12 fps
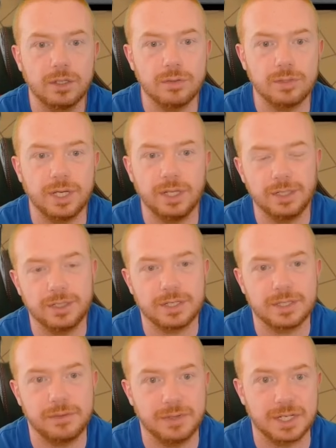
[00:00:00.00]
New Zealand
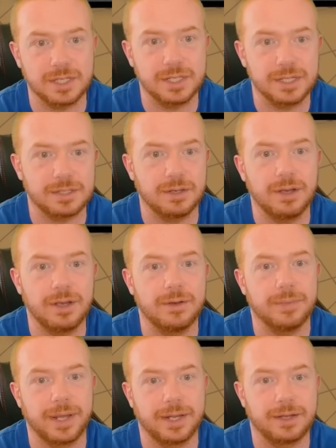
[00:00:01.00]
doesn't even exist though.
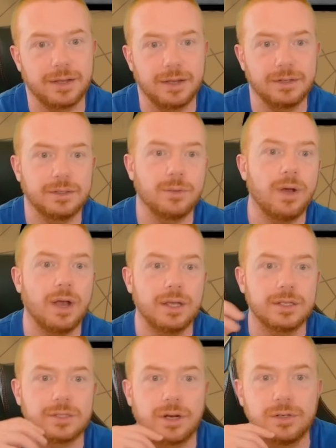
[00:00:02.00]
Oh my god. The
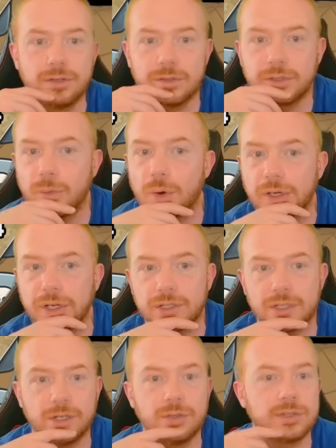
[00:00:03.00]
Waz are new, the
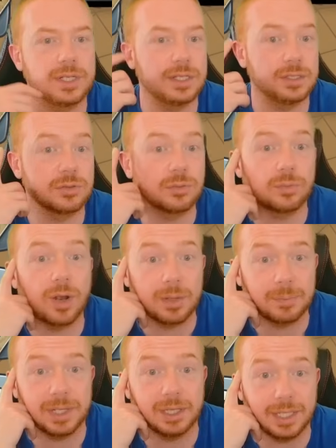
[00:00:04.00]
Warriors are New Zealand's
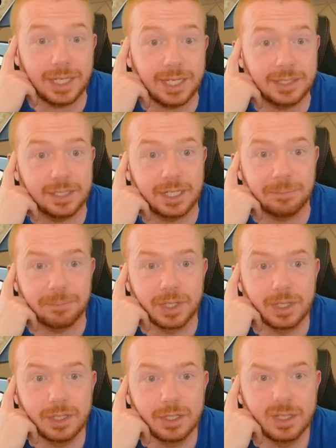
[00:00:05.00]
rugby league team
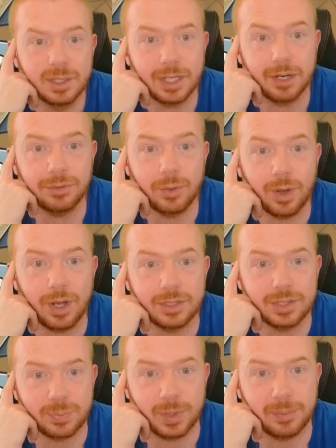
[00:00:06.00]
down the
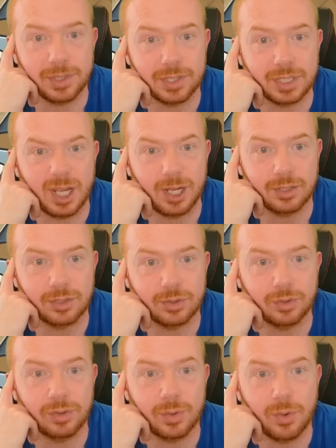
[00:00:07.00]
Waz is pretty much saying,
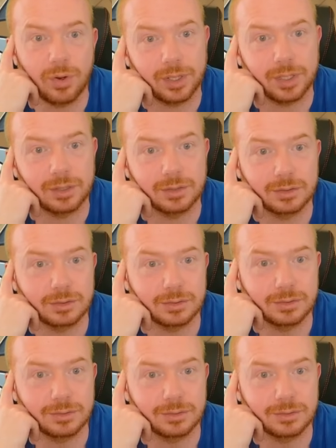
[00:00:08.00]
screw the Warriors.